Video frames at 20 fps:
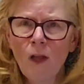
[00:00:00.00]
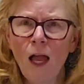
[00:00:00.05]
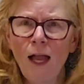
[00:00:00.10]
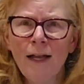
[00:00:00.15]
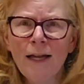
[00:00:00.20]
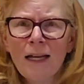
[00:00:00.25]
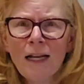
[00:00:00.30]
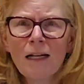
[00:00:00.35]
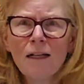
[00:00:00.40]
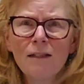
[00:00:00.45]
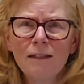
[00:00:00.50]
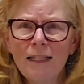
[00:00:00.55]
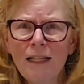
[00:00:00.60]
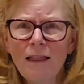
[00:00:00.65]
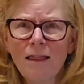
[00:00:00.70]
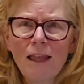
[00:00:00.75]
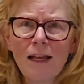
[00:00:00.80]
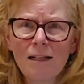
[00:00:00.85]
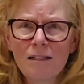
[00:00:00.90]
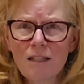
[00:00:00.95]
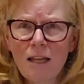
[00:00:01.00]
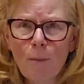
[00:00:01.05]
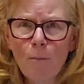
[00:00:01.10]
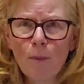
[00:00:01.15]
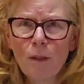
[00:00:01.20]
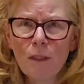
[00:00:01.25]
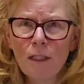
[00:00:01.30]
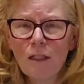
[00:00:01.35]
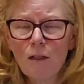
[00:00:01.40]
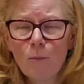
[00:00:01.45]
I'm going to clean things
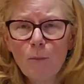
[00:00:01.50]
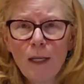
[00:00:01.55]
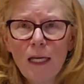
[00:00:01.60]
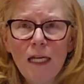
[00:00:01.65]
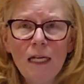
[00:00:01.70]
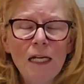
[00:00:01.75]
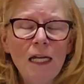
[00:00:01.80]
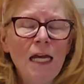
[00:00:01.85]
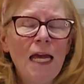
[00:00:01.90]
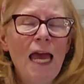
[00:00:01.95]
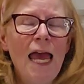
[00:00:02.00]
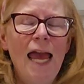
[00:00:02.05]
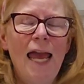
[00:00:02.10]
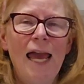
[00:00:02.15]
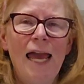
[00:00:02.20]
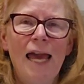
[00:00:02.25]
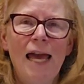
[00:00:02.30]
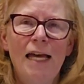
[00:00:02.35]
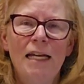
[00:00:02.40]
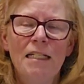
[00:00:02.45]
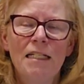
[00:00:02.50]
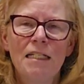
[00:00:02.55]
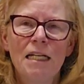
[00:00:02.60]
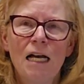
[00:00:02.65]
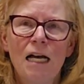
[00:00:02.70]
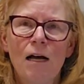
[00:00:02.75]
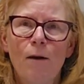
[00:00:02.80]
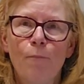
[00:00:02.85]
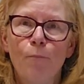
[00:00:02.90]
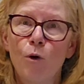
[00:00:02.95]
up a little bit and
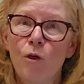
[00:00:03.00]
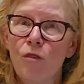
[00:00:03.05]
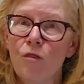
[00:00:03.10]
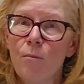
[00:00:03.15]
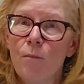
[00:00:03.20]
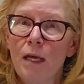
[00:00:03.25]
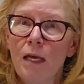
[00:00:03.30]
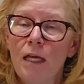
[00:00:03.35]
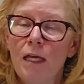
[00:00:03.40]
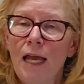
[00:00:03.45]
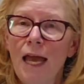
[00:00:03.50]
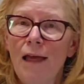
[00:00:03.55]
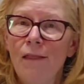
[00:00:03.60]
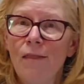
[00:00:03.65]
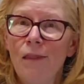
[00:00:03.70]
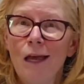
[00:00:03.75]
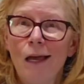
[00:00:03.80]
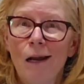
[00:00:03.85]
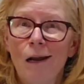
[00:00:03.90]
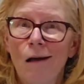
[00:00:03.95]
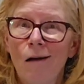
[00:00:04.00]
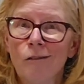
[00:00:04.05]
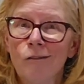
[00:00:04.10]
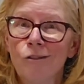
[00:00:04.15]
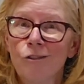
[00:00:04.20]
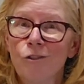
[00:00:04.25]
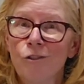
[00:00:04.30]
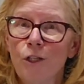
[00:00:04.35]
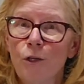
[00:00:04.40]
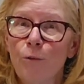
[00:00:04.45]
put them in, and then I'll
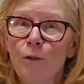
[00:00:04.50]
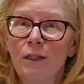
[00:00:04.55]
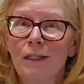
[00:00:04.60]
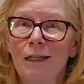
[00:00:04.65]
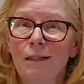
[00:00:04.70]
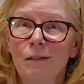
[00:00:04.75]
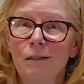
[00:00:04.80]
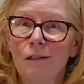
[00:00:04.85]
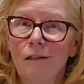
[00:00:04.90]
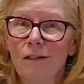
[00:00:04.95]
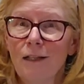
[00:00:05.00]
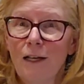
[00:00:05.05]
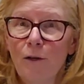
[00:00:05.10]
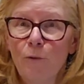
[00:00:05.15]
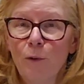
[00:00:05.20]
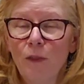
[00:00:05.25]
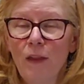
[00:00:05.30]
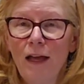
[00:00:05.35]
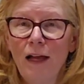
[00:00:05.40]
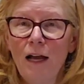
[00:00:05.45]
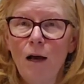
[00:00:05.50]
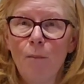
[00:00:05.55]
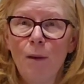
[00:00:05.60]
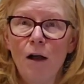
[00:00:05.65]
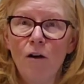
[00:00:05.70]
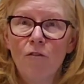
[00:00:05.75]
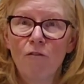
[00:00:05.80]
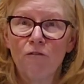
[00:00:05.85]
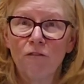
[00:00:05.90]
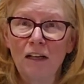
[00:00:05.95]
show you what they look like when they come
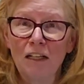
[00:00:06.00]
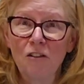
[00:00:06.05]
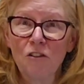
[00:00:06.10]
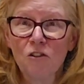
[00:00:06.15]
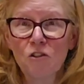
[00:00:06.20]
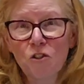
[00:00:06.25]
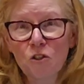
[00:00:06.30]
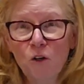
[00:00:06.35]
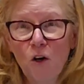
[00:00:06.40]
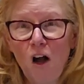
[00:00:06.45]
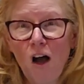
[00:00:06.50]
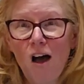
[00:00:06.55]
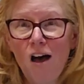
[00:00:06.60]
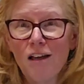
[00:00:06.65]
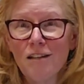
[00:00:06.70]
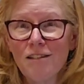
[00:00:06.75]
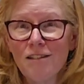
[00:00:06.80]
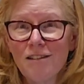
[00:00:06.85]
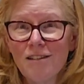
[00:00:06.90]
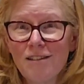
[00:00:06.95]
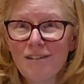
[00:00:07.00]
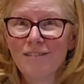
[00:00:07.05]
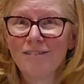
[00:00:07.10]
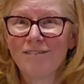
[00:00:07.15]
out. Fingers crossed.